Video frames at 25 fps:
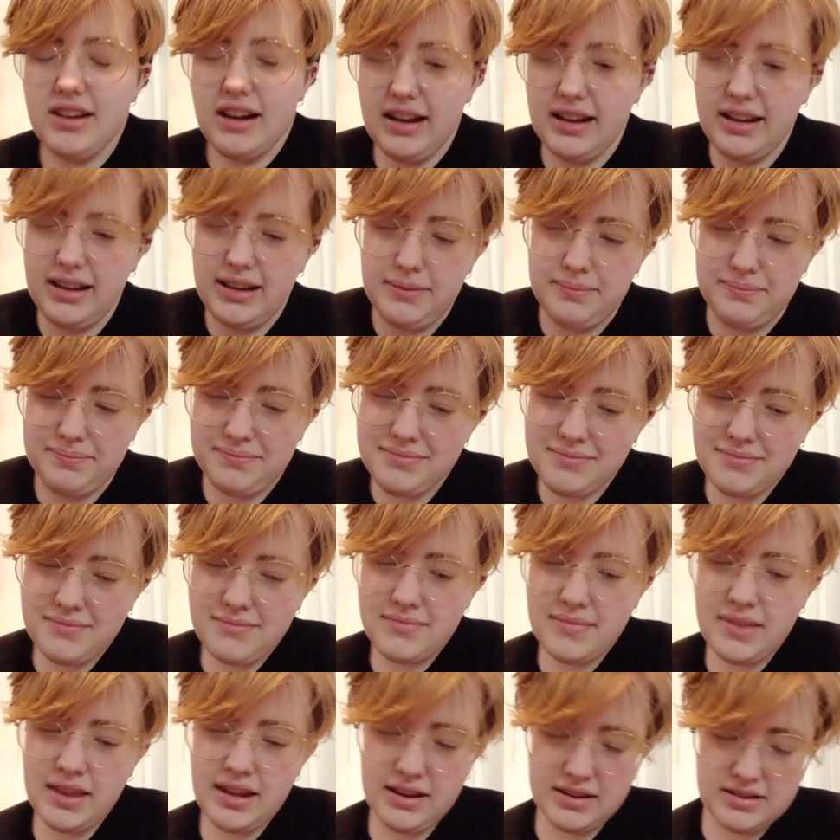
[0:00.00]

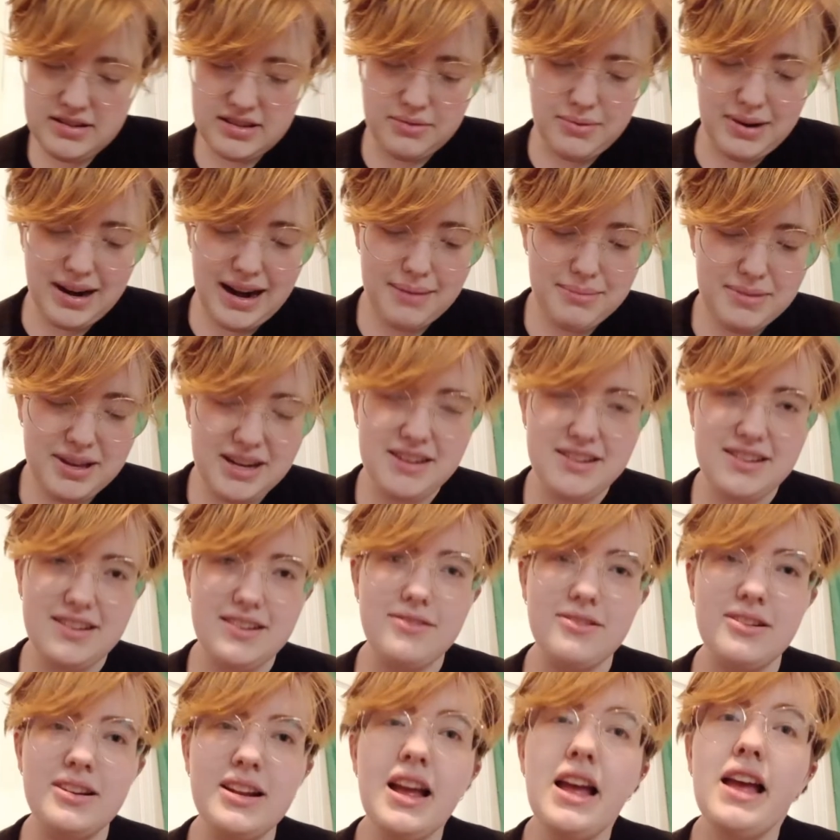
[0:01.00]
So what I'm going to do